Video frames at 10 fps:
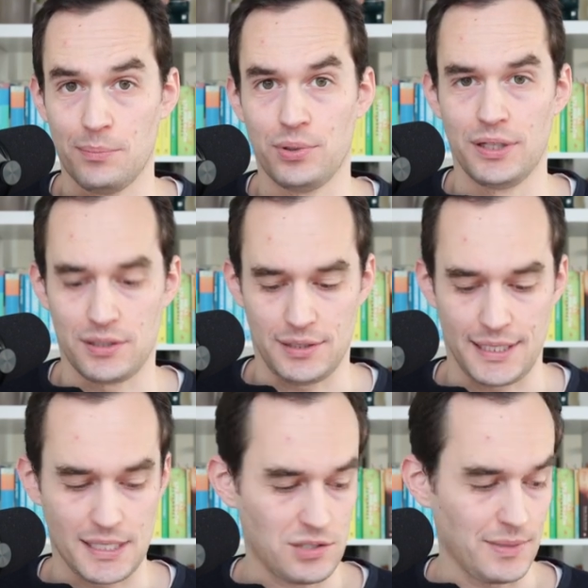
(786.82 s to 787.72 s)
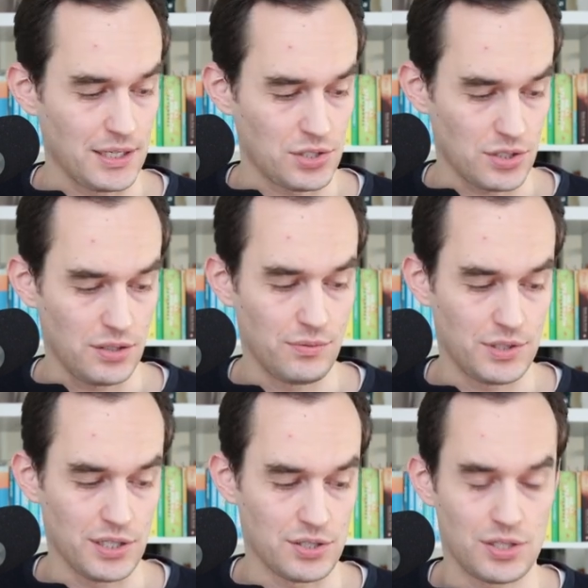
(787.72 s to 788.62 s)
we can put in our task manager,
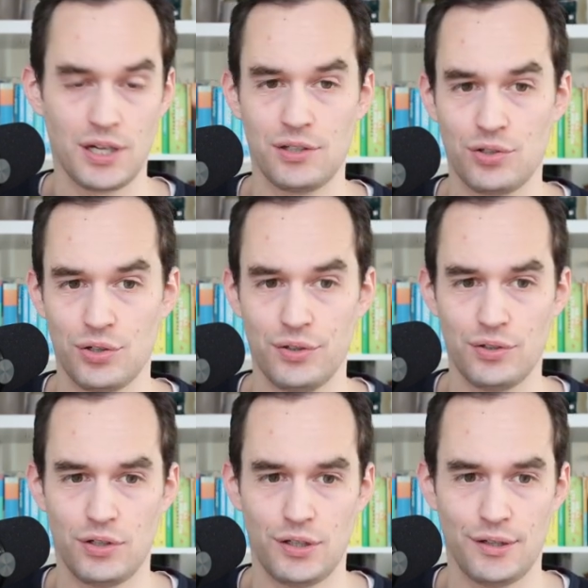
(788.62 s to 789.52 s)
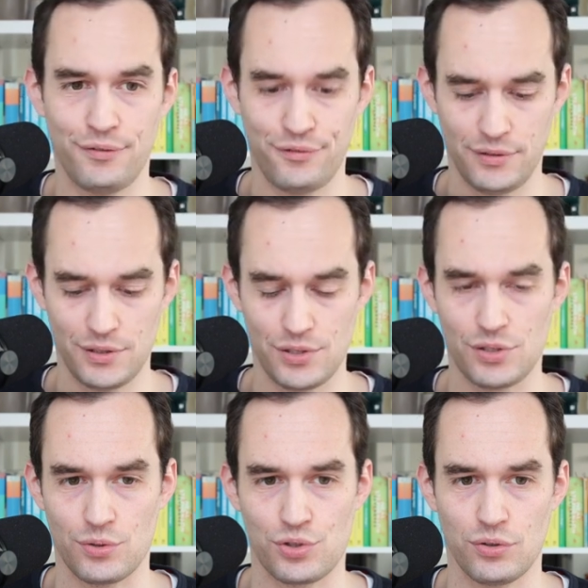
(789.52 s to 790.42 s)
which is turn off
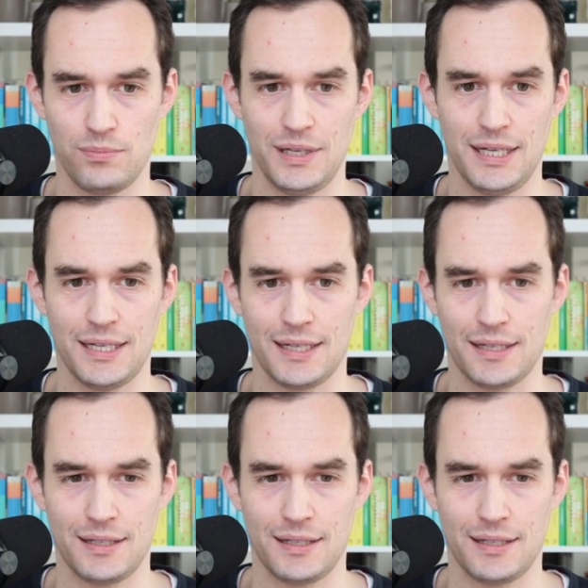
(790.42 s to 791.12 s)
social media